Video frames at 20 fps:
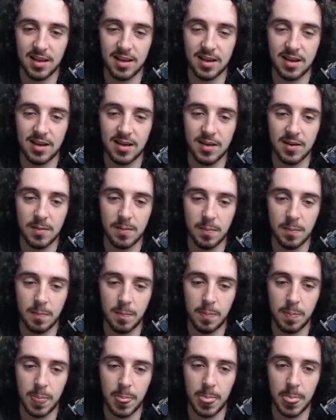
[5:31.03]

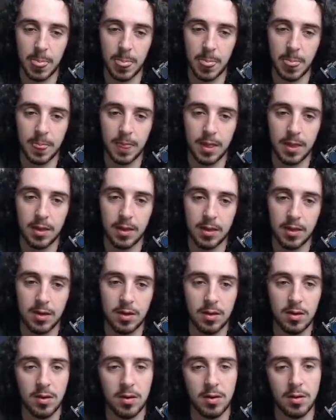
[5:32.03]

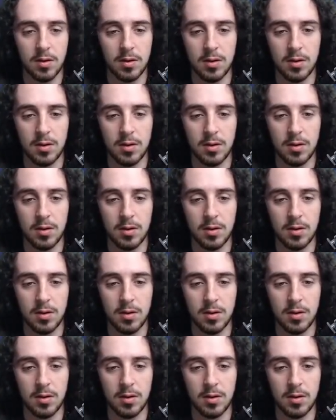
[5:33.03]
Nobody speaks.